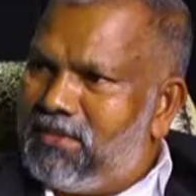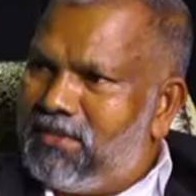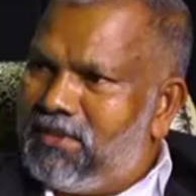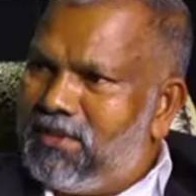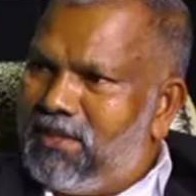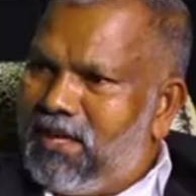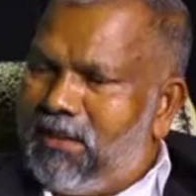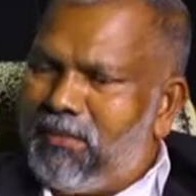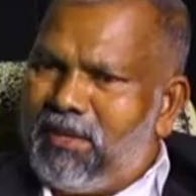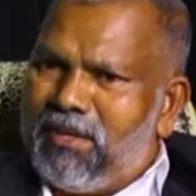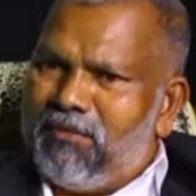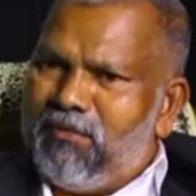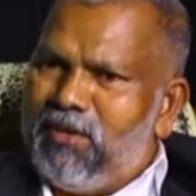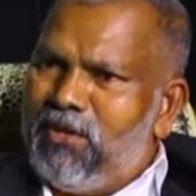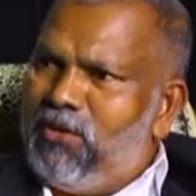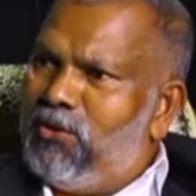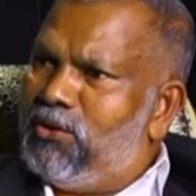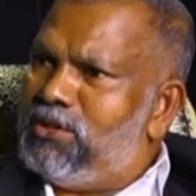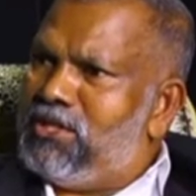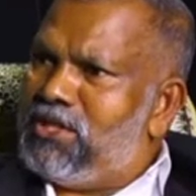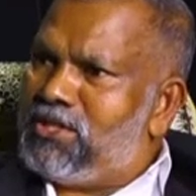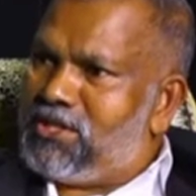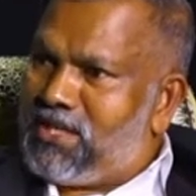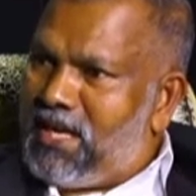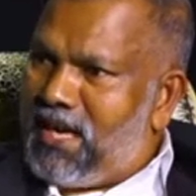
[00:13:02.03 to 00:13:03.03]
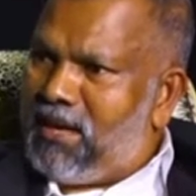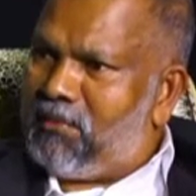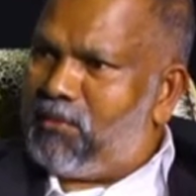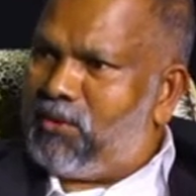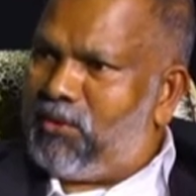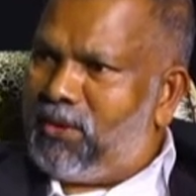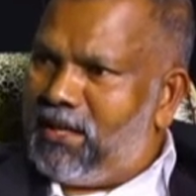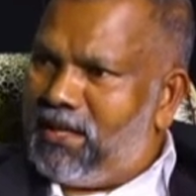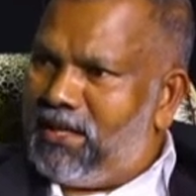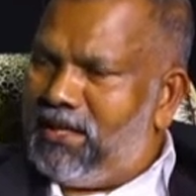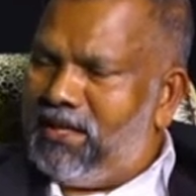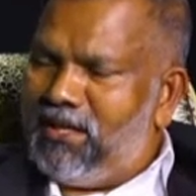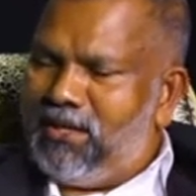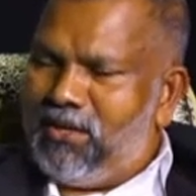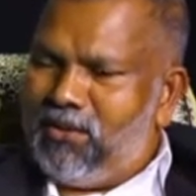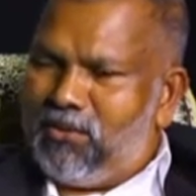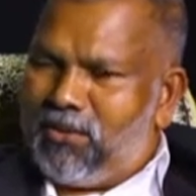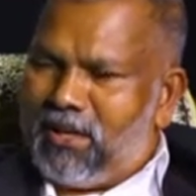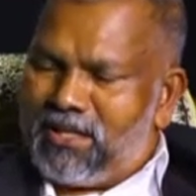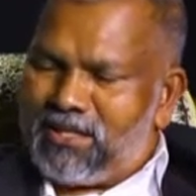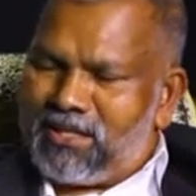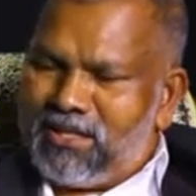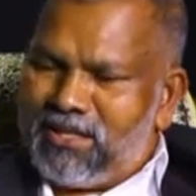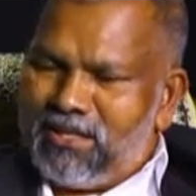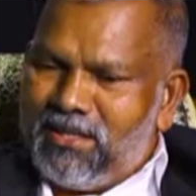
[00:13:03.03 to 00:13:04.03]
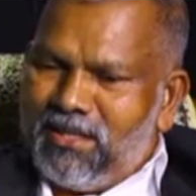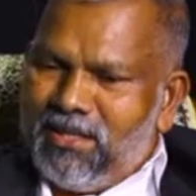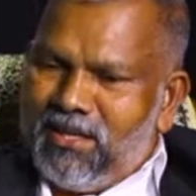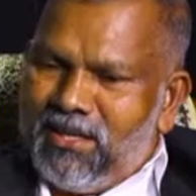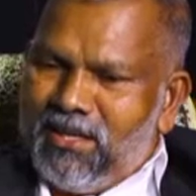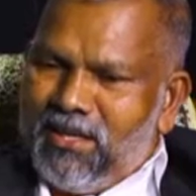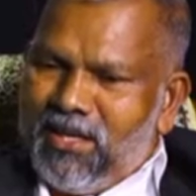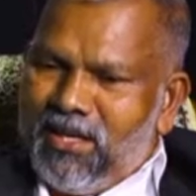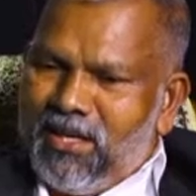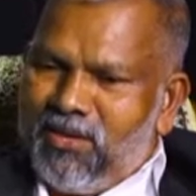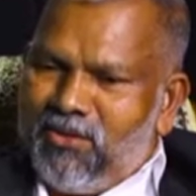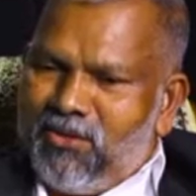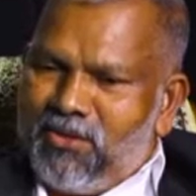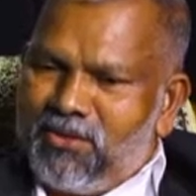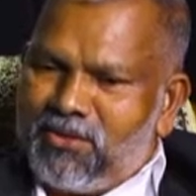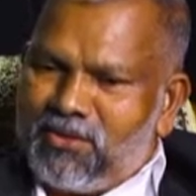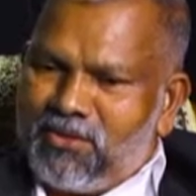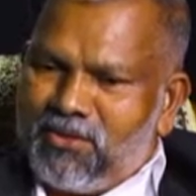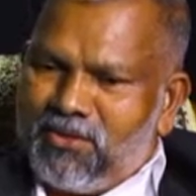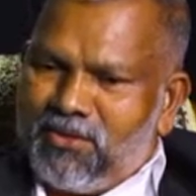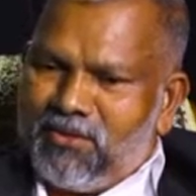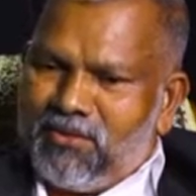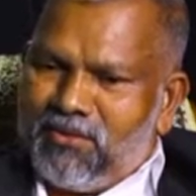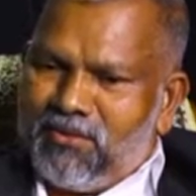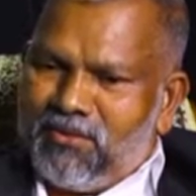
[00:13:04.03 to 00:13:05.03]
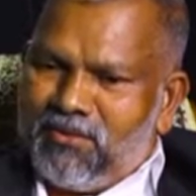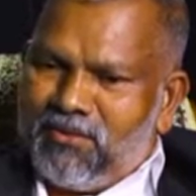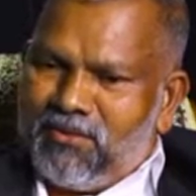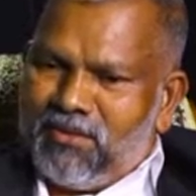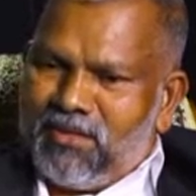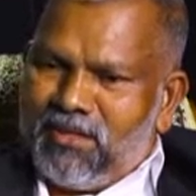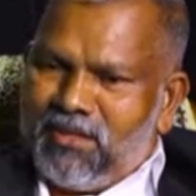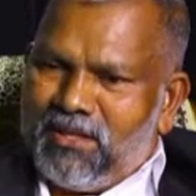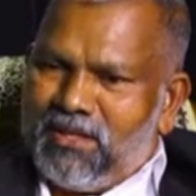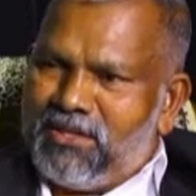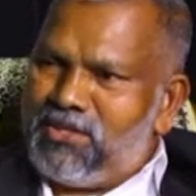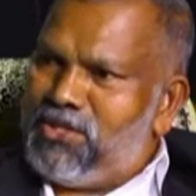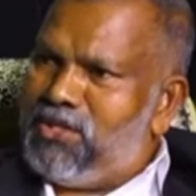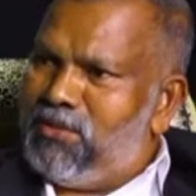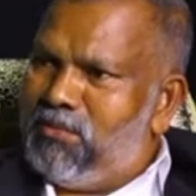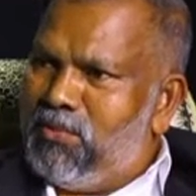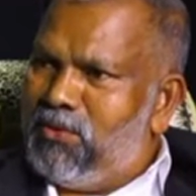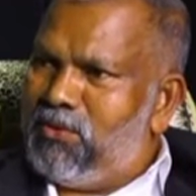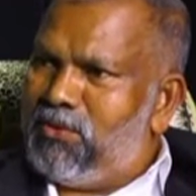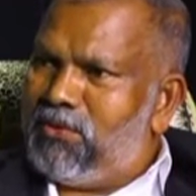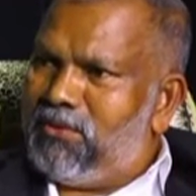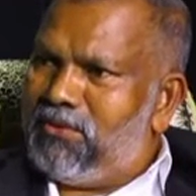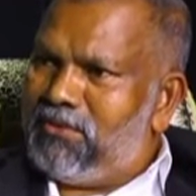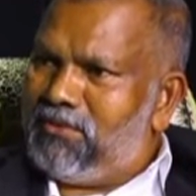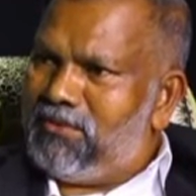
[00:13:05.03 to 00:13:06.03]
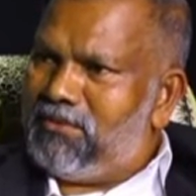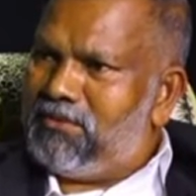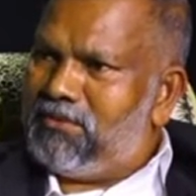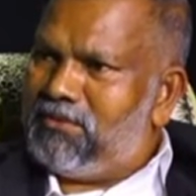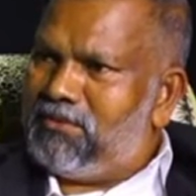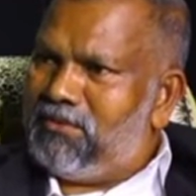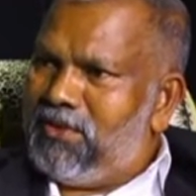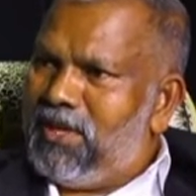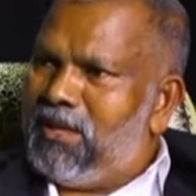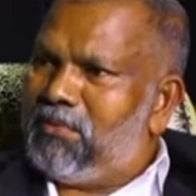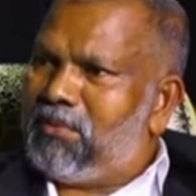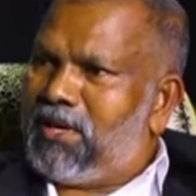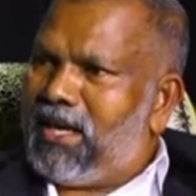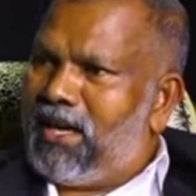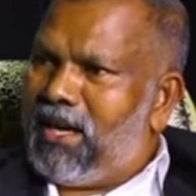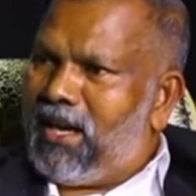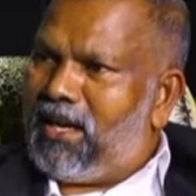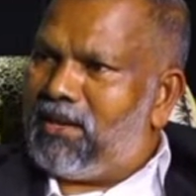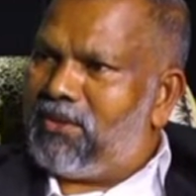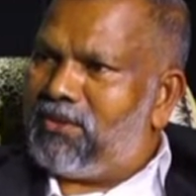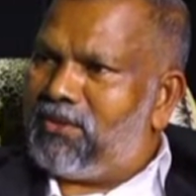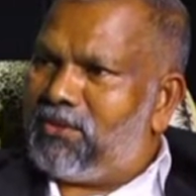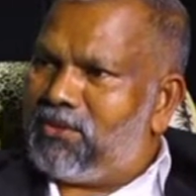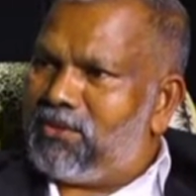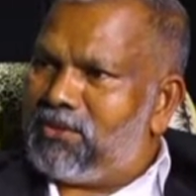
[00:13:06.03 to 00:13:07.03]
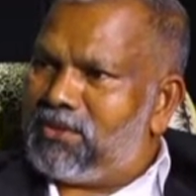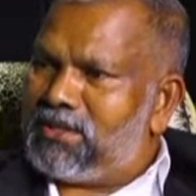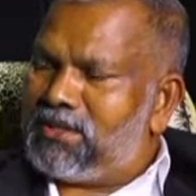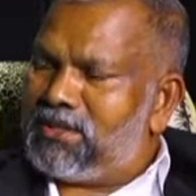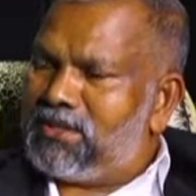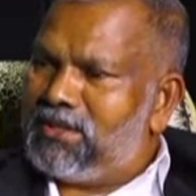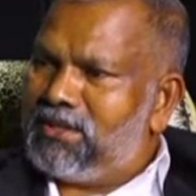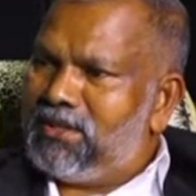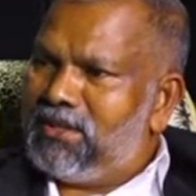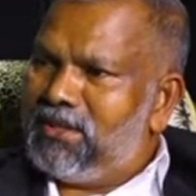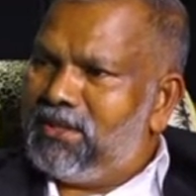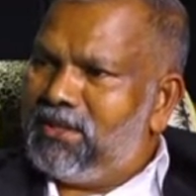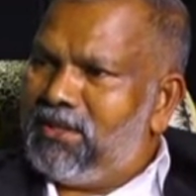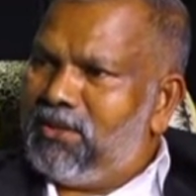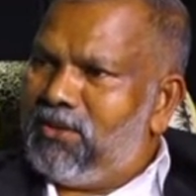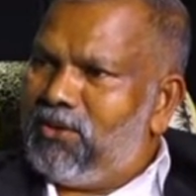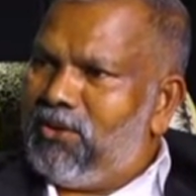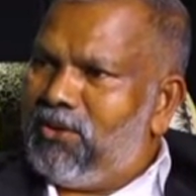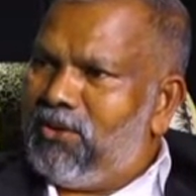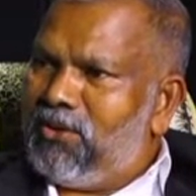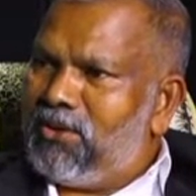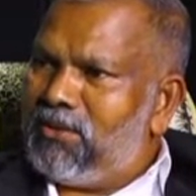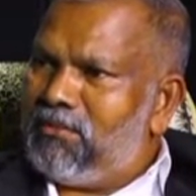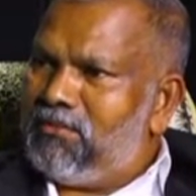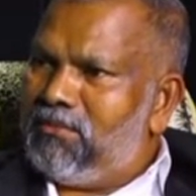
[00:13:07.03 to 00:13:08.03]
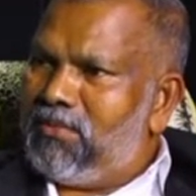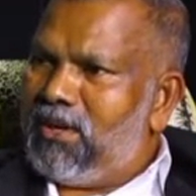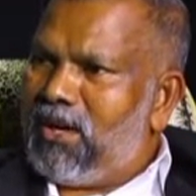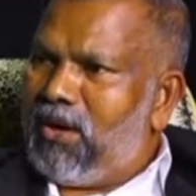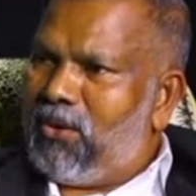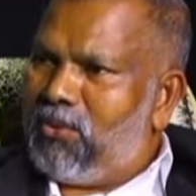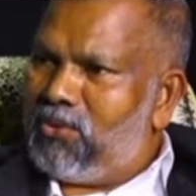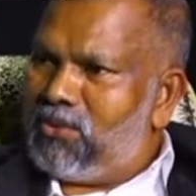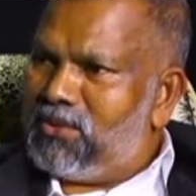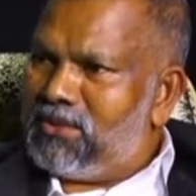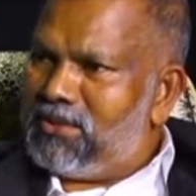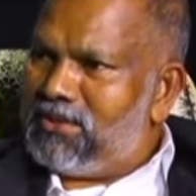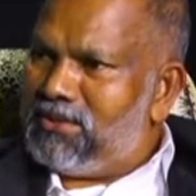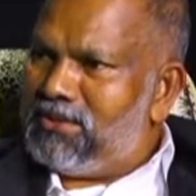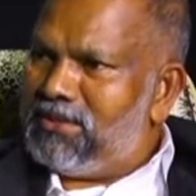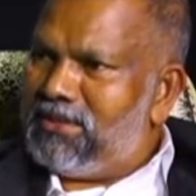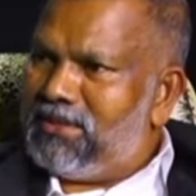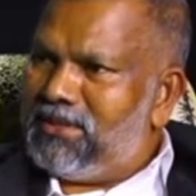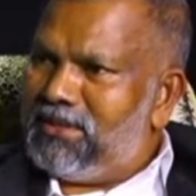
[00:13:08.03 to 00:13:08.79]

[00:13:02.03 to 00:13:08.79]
I mean Vinoji Samuel in US, and also uh, Jibu, Philip K. Andrews, or Brown.